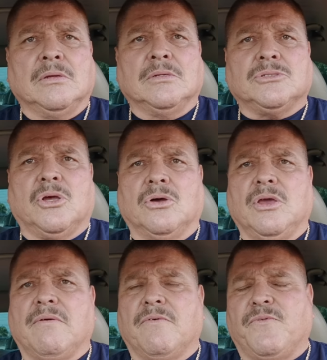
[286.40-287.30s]
So you
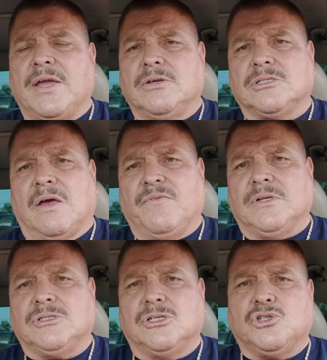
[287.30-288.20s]
ever find yourself in
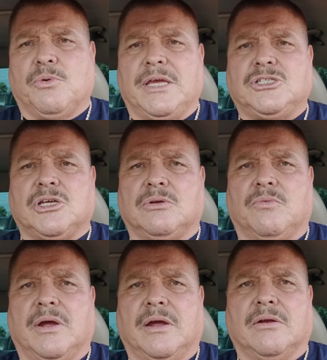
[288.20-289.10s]
a situation
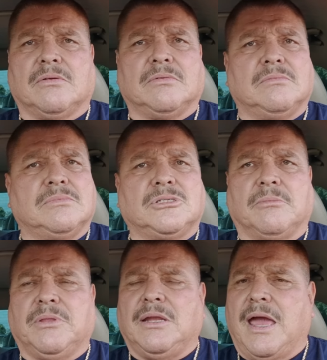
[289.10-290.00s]
where
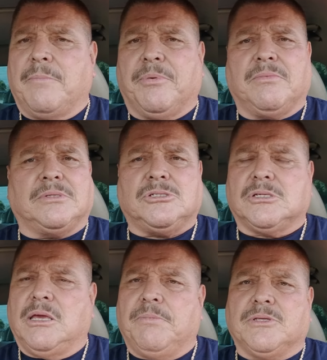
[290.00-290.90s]
something happened, just
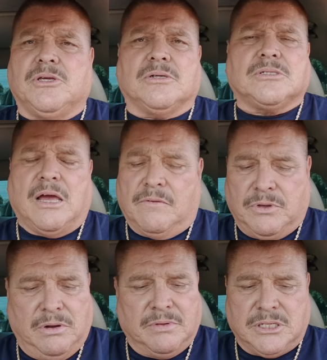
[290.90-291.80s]
keep it to yourself.
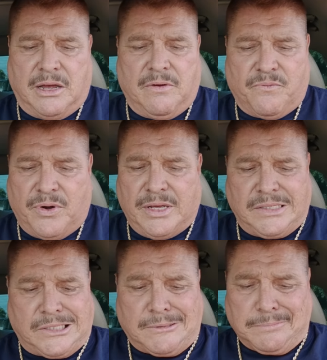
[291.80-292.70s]
Don't even tell your
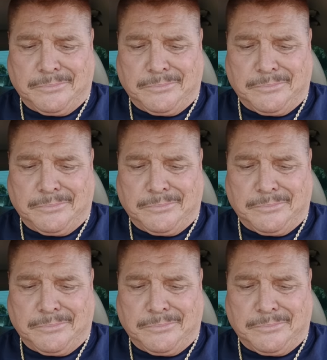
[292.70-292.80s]
friends.